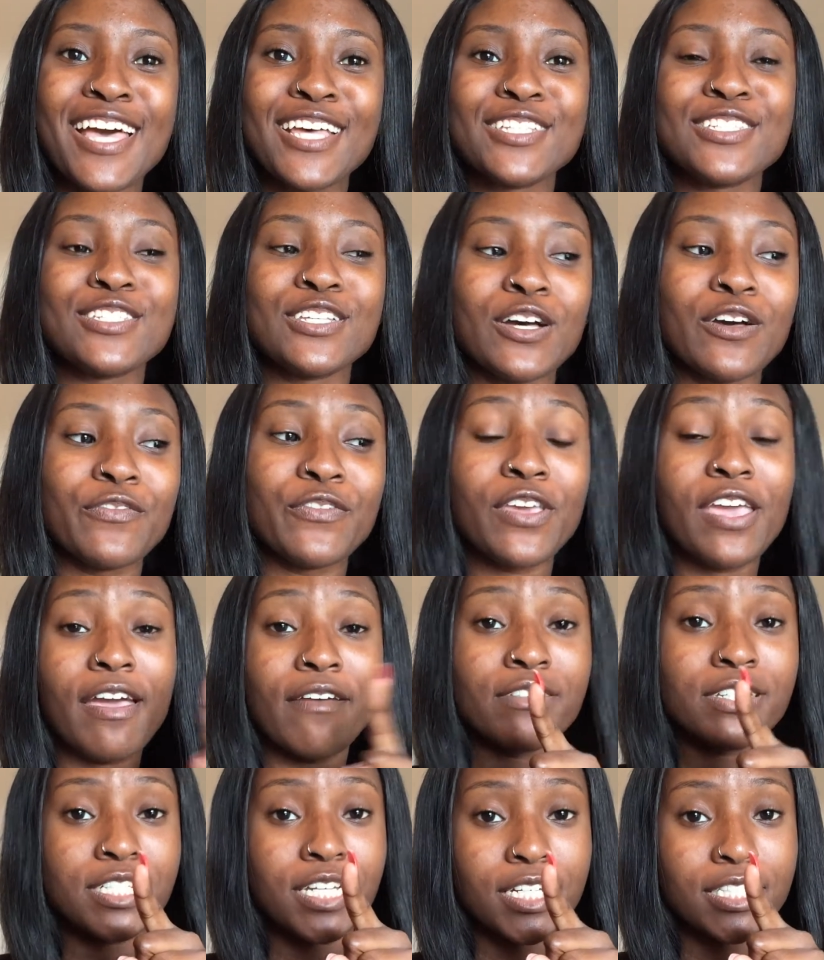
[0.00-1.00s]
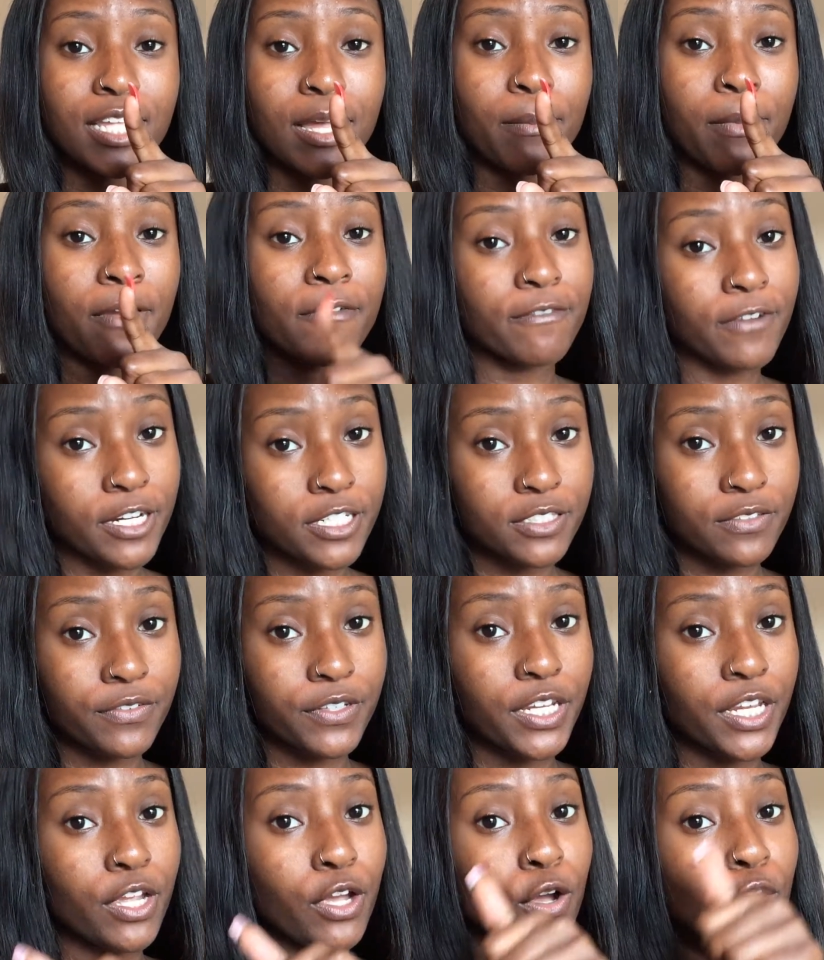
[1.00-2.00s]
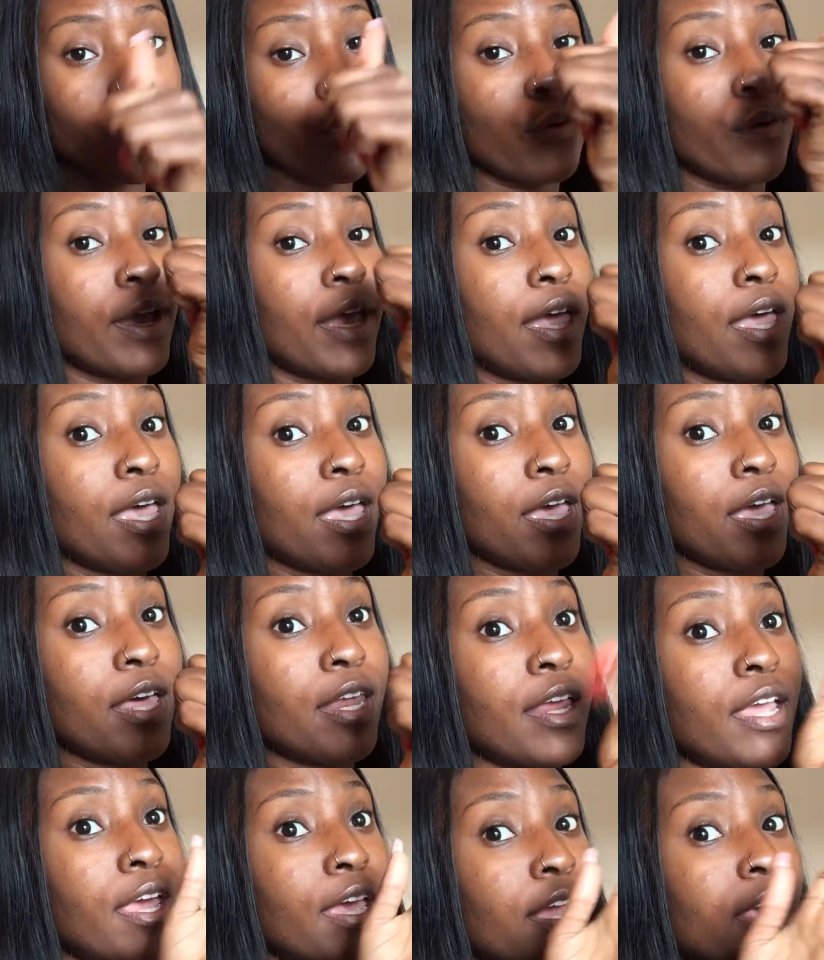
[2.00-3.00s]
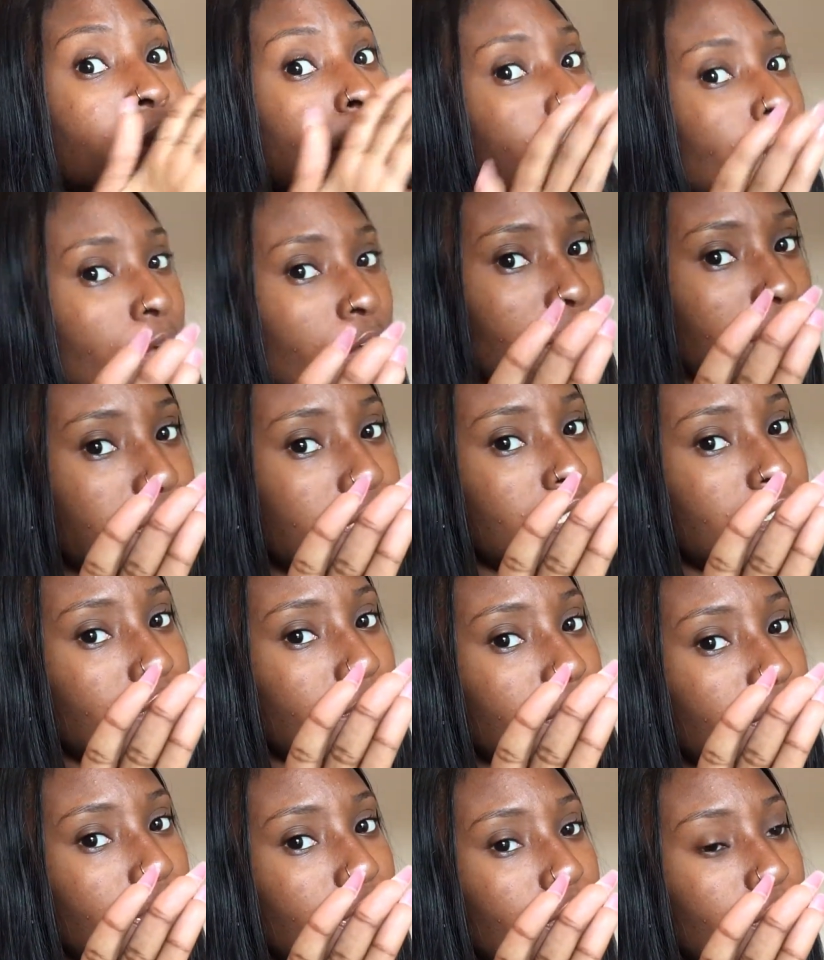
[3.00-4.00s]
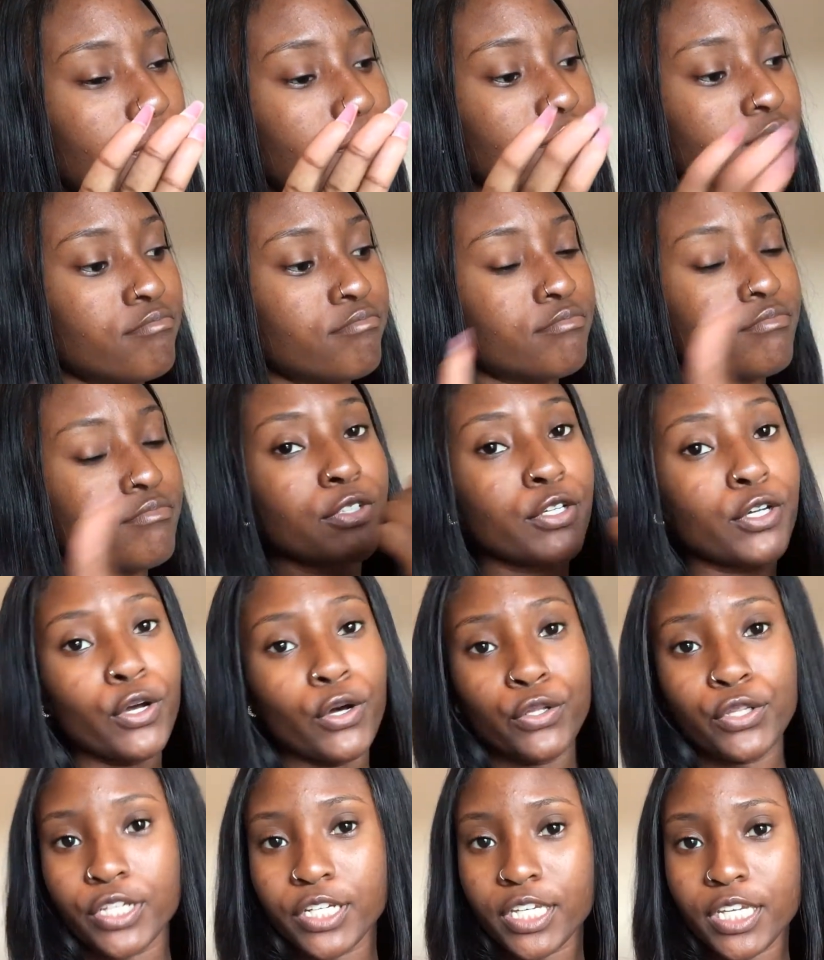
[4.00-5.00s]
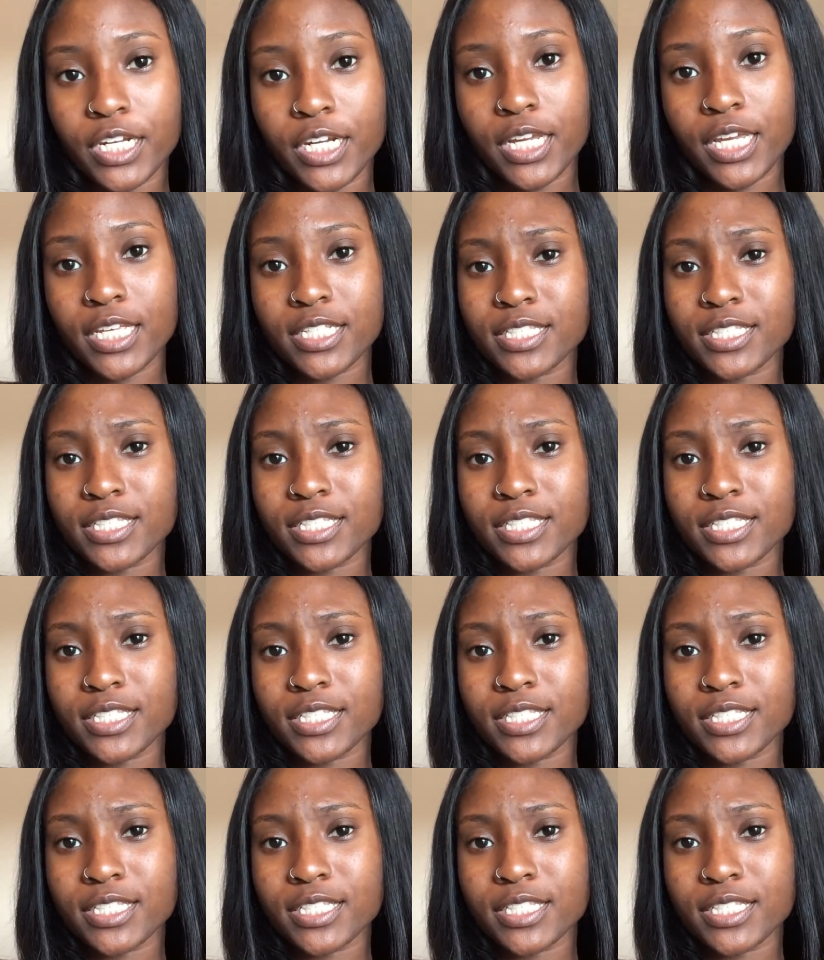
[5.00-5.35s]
So if you haven't checked out my first video, go ahead and pause this video, go look at it.